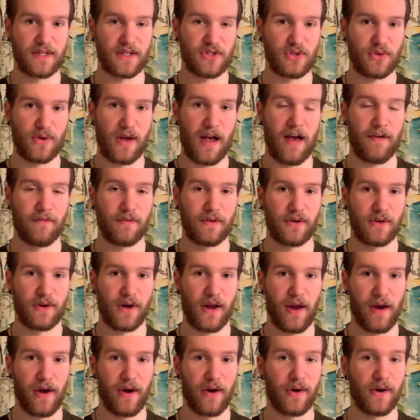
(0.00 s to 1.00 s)
that you have in your
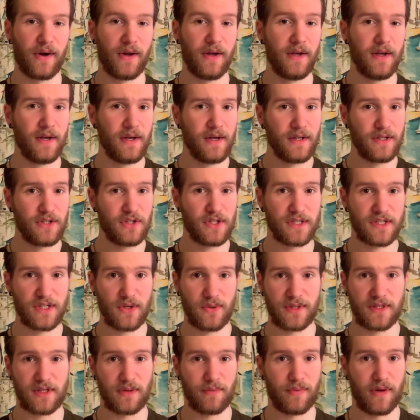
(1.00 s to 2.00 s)
hair, just
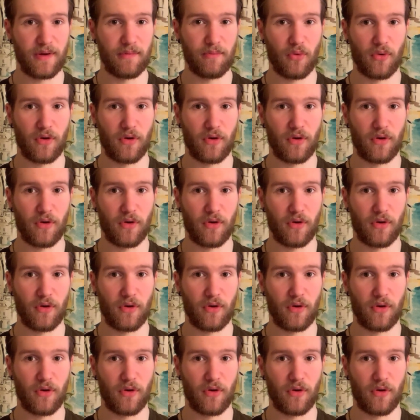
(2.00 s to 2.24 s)
so it's a bit